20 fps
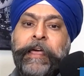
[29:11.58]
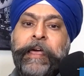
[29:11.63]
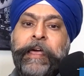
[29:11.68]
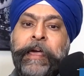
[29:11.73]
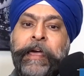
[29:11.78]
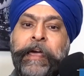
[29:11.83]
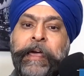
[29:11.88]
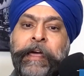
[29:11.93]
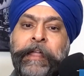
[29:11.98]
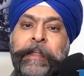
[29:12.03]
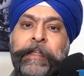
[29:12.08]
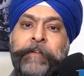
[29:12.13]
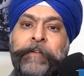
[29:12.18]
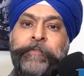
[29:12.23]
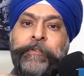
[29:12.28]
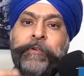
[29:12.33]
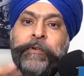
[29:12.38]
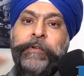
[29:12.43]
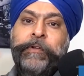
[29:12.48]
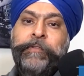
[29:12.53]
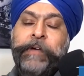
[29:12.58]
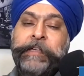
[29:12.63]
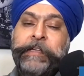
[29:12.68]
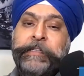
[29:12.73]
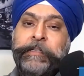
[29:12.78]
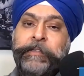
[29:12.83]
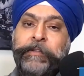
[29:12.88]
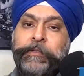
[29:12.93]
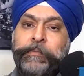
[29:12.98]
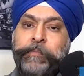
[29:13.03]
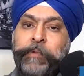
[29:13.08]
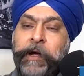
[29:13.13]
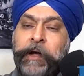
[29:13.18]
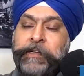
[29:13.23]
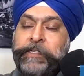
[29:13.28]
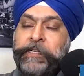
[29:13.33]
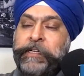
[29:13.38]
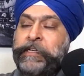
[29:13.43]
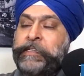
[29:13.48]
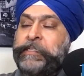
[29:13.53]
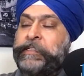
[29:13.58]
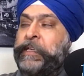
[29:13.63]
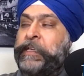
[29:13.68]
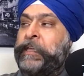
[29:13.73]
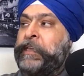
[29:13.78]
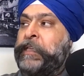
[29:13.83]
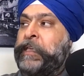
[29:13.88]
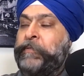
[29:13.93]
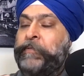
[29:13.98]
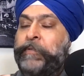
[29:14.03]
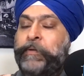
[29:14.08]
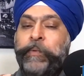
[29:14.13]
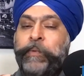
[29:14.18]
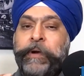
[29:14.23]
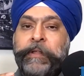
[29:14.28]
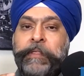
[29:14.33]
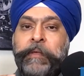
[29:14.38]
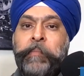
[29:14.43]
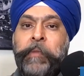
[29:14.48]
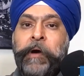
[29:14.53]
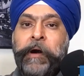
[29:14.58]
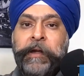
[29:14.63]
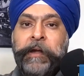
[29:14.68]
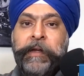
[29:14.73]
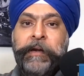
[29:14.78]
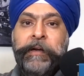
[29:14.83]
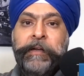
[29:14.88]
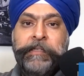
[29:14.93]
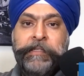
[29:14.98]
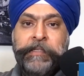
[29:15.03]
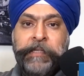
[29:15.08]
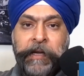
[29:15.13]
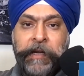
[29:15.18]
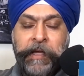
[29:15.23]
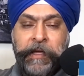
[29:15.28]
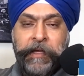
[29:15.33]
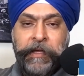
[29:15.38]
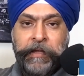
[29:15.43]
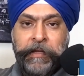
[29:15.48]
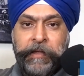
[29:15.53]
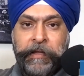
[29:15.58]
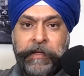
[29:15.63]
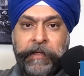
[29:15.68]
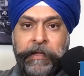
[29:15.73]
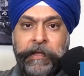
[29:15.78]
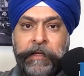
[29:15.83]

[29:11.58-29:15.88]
And if you invest in those projects, and given where the market is today,